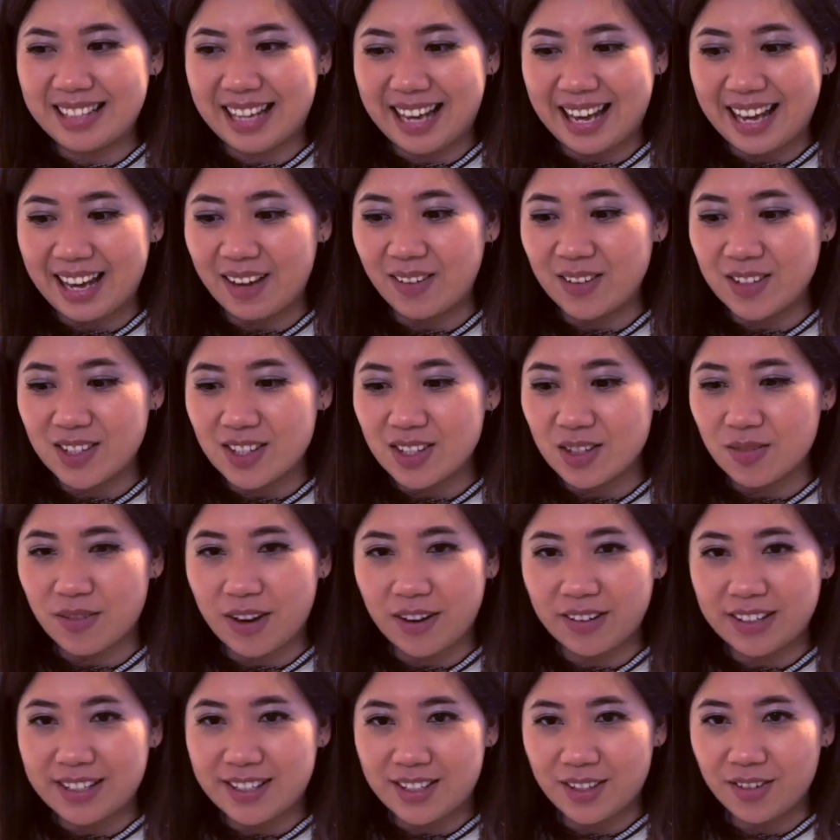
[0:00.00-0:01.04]
Yeah, it was just
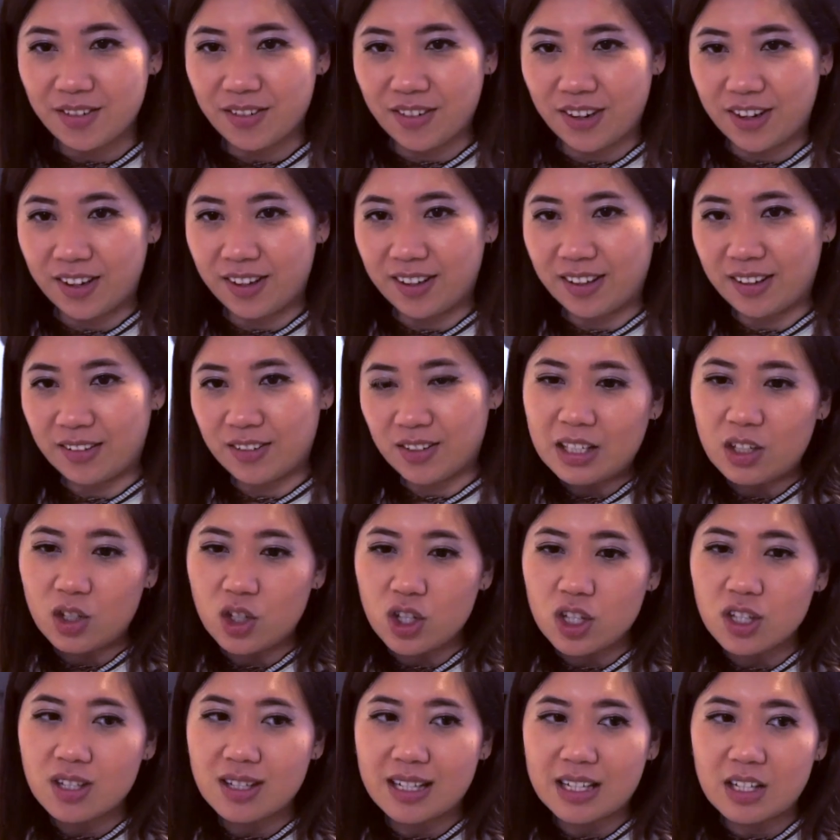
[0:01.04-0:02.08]
very different.
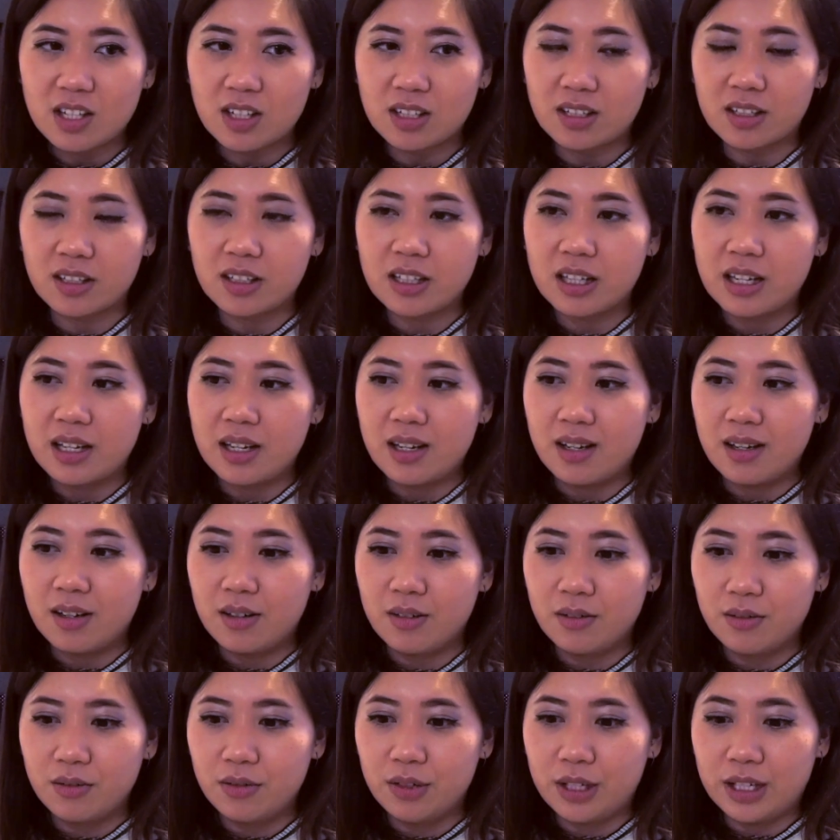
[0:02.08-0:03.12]
You just need to
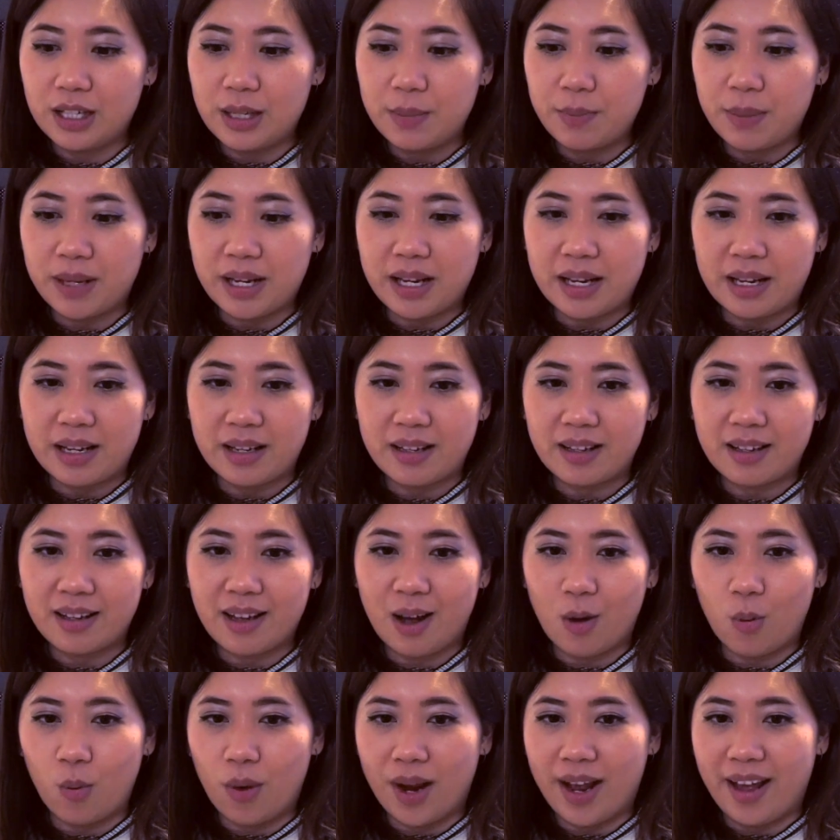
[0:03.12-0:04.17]
really be
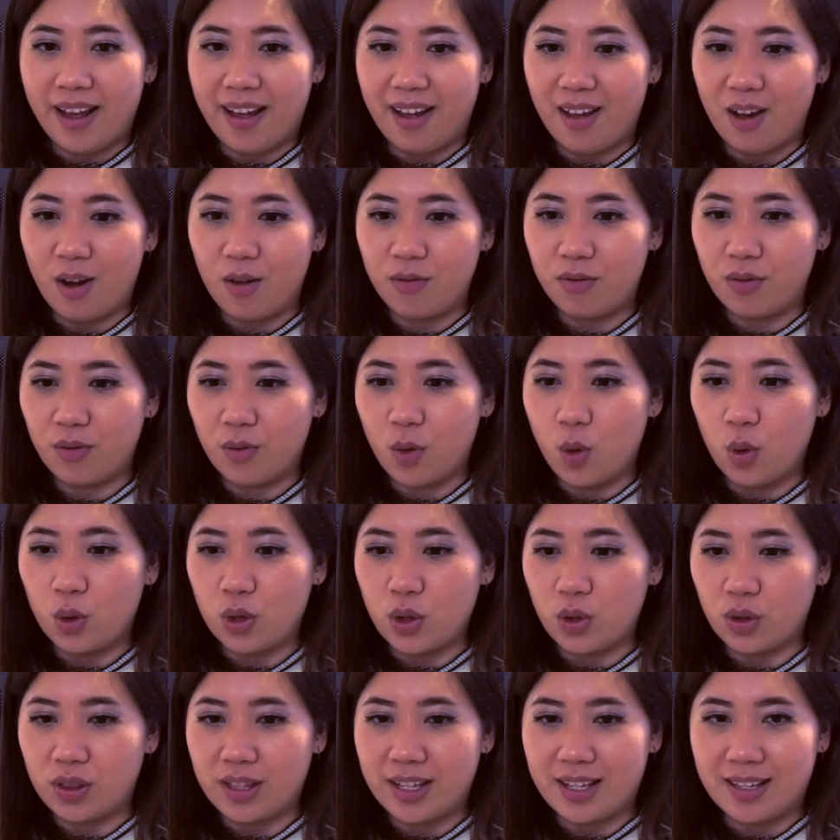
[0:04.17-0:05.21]
aware of all
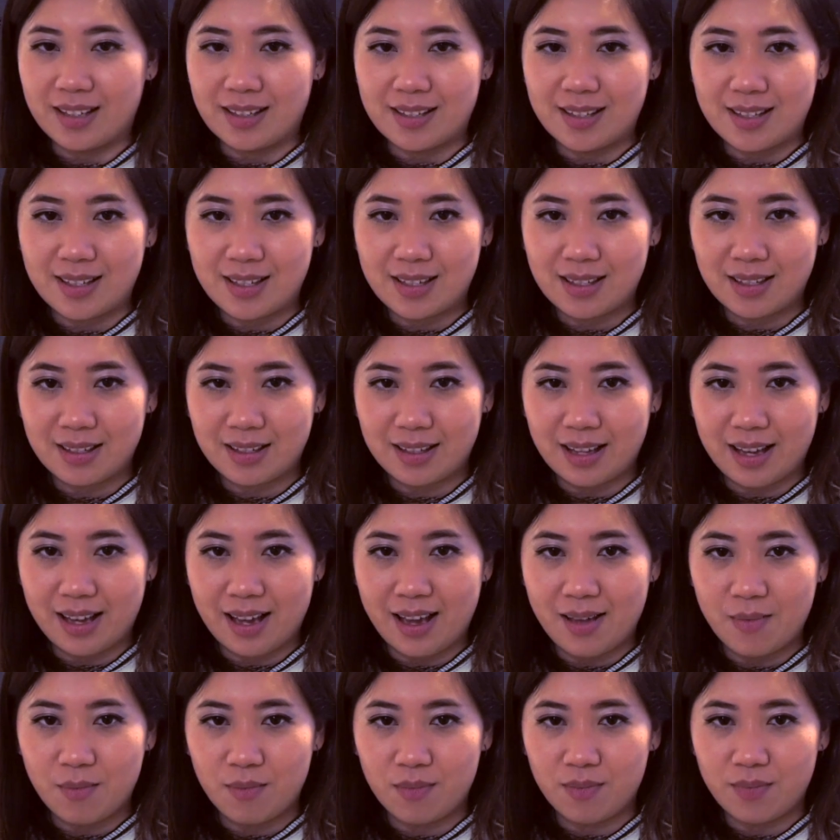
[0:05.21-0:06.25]
your things.
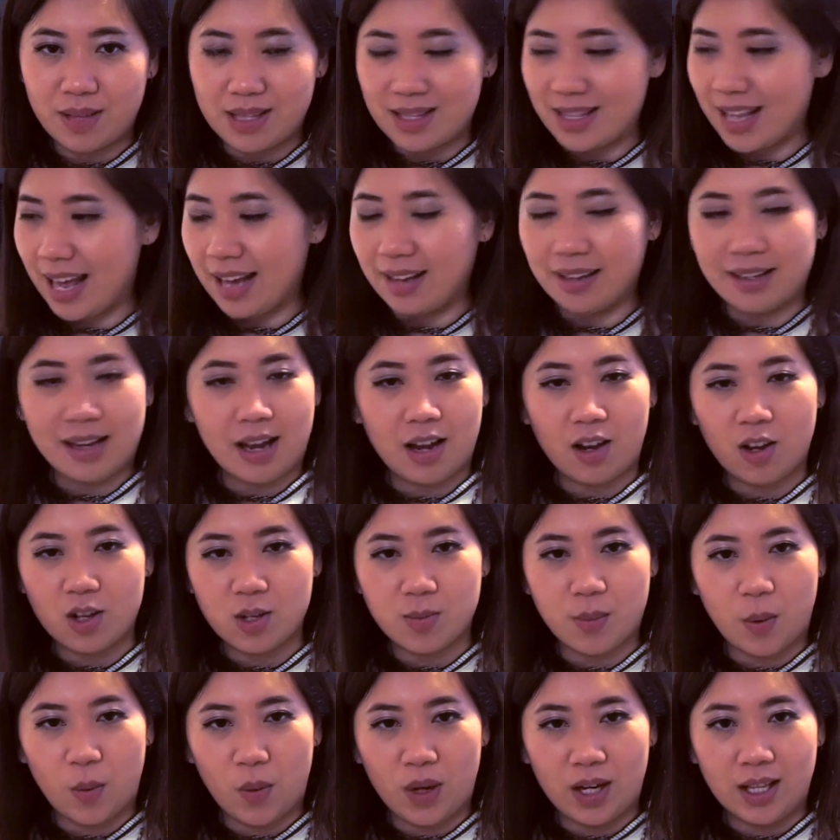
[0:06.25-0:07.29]
But sadly, I
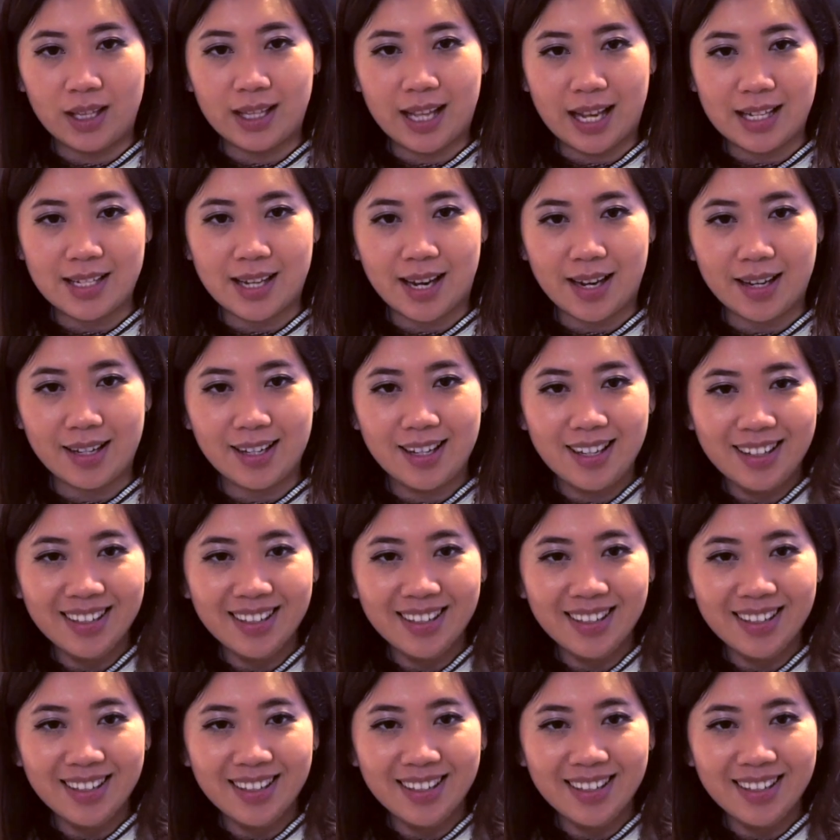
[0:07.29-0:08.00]
lost my wallet that day.